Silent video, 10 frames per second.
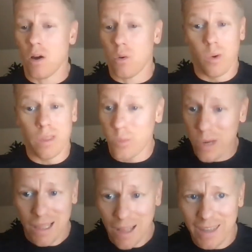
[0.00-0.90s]
Whether
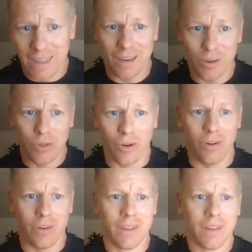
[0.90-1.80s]
we like it or
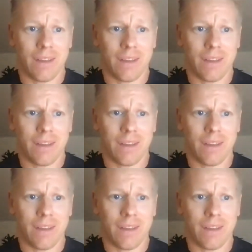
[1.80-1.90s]
not,